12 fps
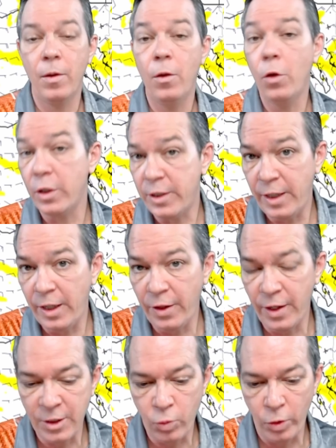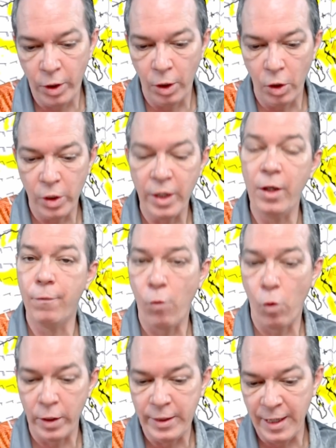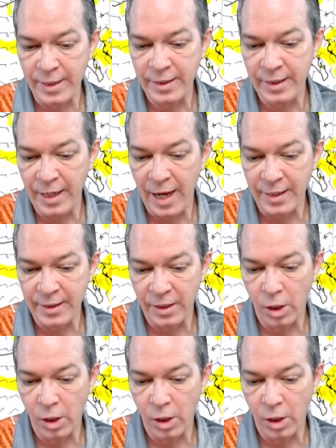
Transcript: You can see this when you look at your vorticity as it